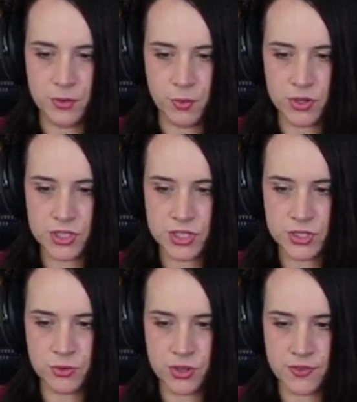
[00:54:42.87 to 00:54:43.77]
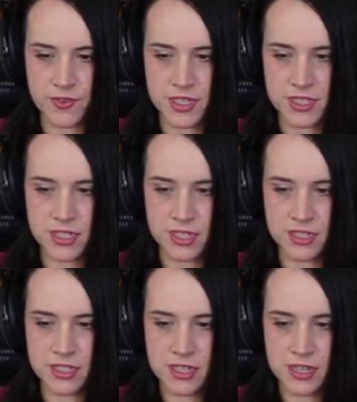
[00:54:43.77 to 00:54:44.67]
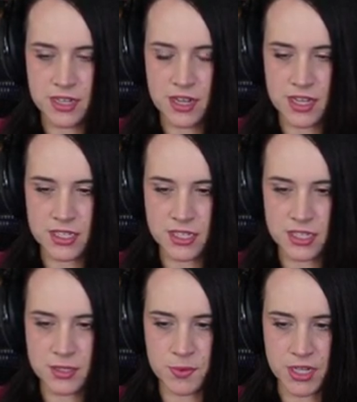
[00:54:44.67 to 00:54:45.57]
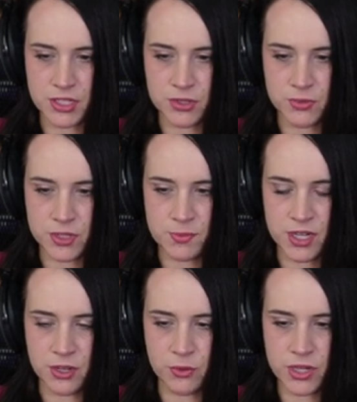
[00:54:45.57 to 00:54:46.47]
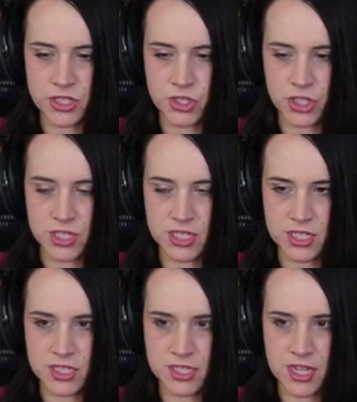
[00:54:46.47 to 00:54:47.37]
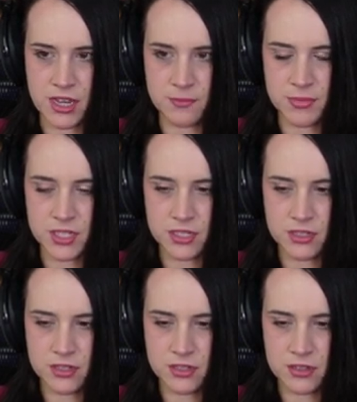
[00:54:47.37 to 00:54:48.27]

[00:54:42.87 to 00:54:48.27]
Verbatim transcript: The worst sort of incident. A suspect who was being questioned escaped.